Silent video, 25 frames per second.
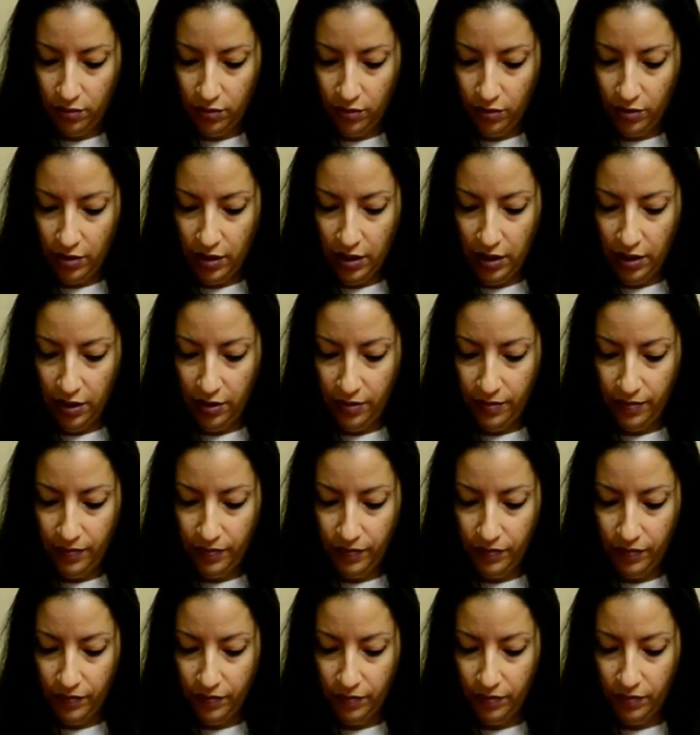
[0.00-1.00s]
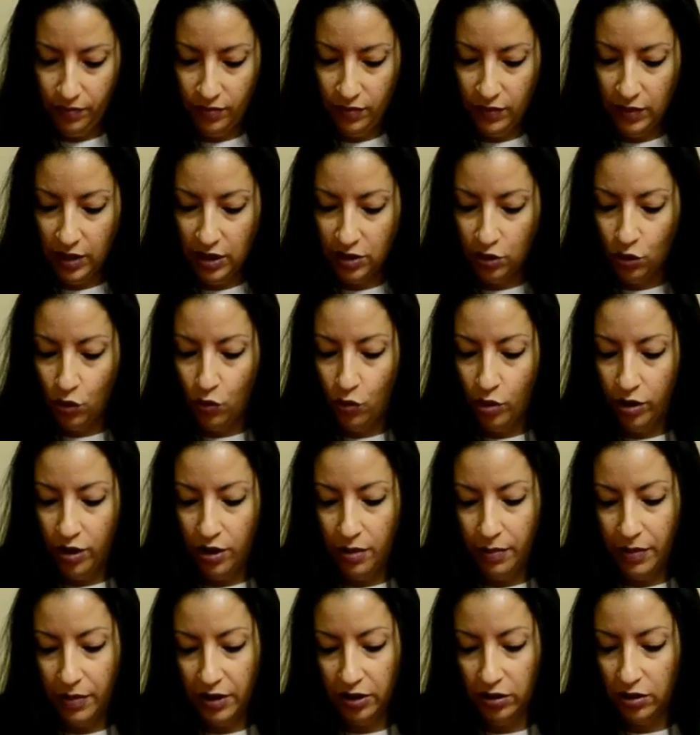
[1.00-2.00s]
Okay. And don't
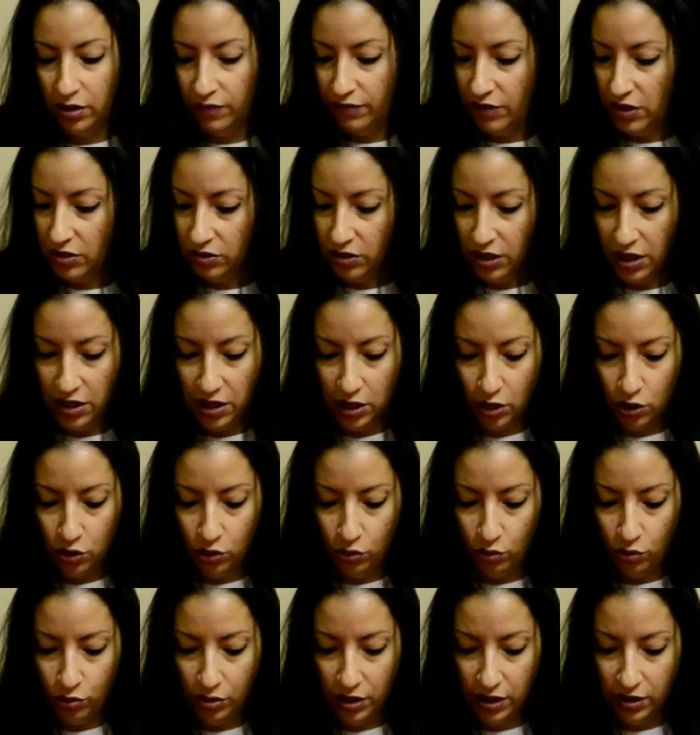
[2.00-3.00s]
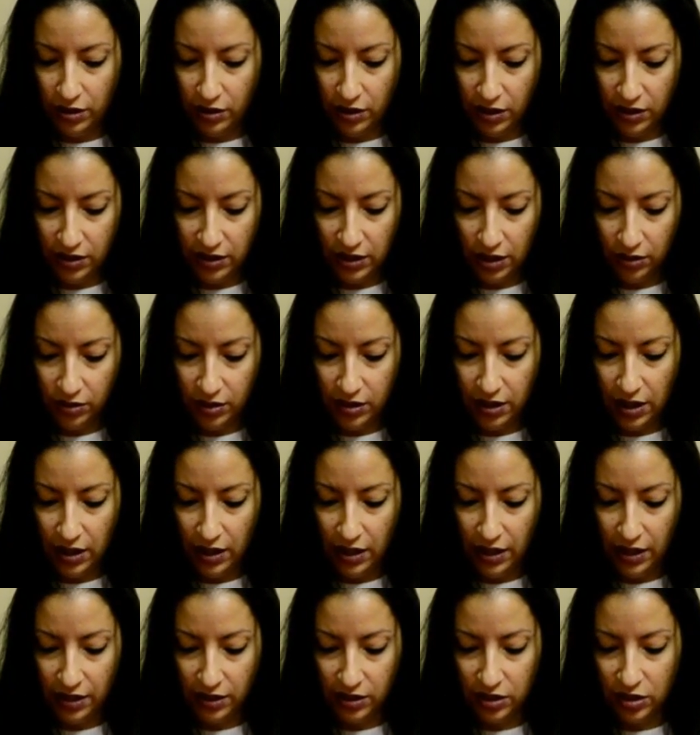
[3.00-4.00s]
worry about if there's any glue that's outside,
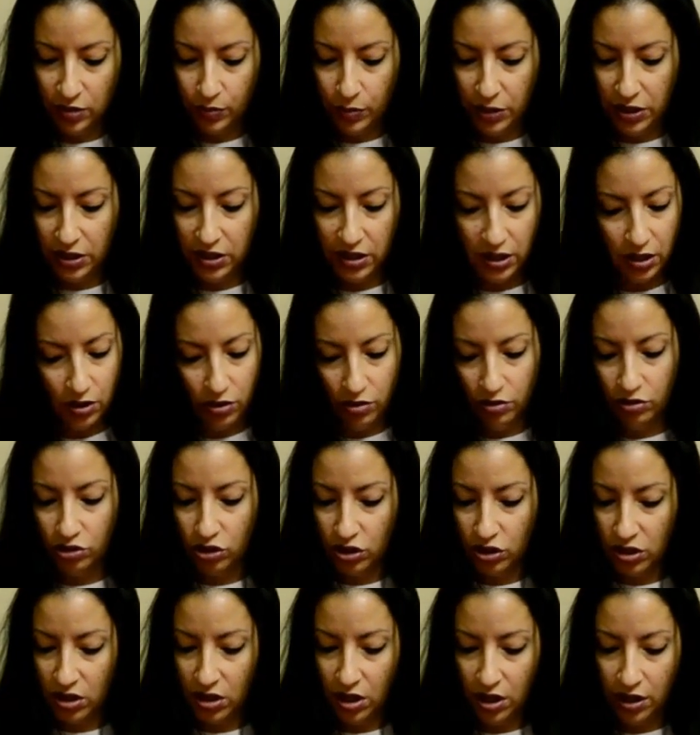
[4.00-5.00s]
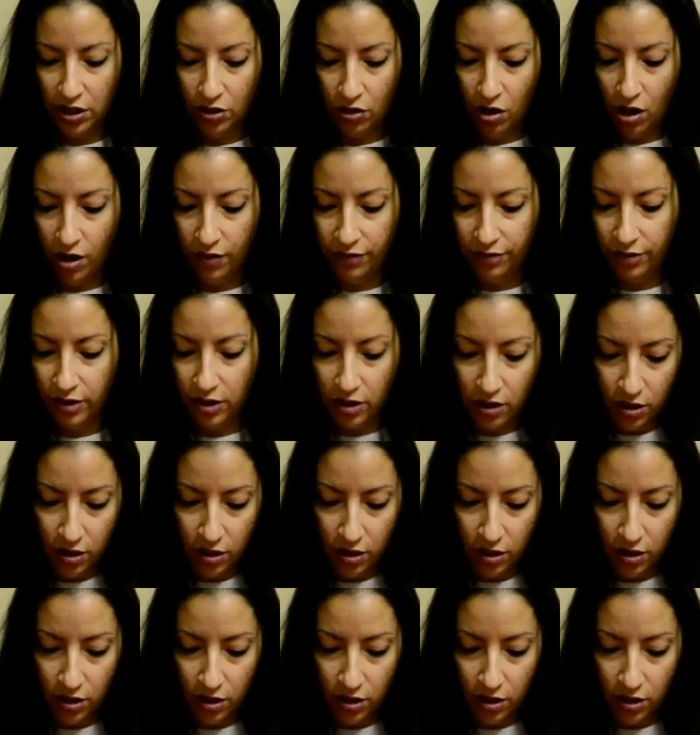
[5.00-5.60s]
like this piece here, you just cut it off.